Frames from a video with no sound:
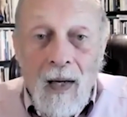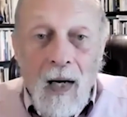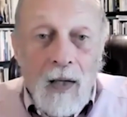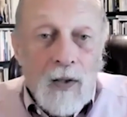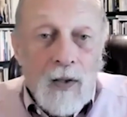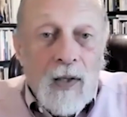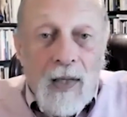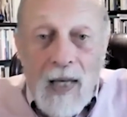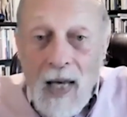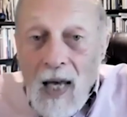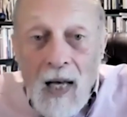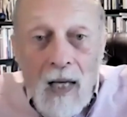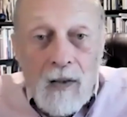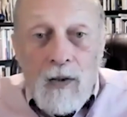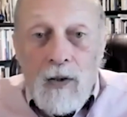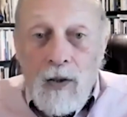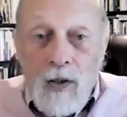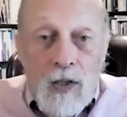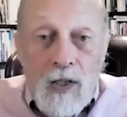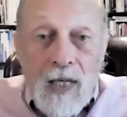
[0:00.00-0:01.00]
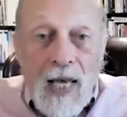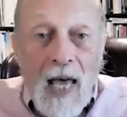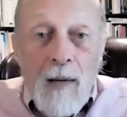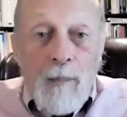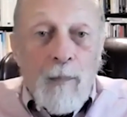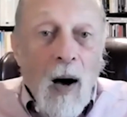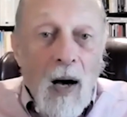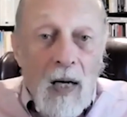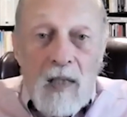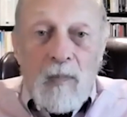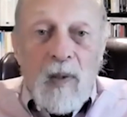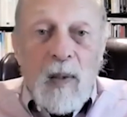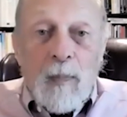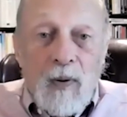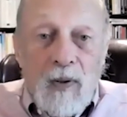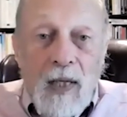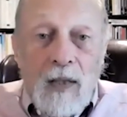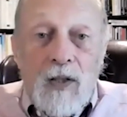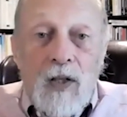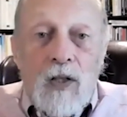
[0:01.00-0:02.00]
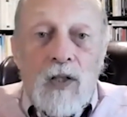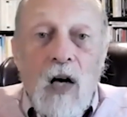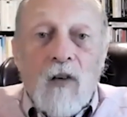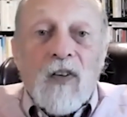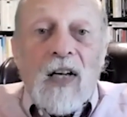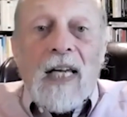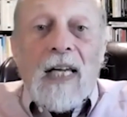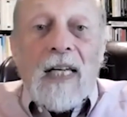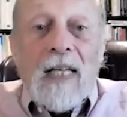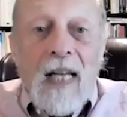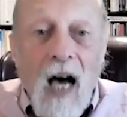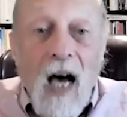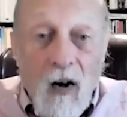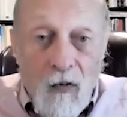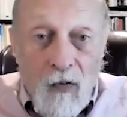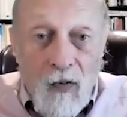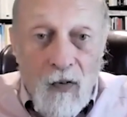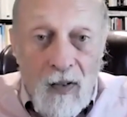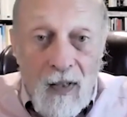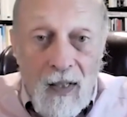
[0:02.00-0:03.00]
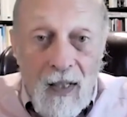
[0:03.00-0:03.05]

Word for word: Uh, you can't, you just can't possibly protect yourself enough.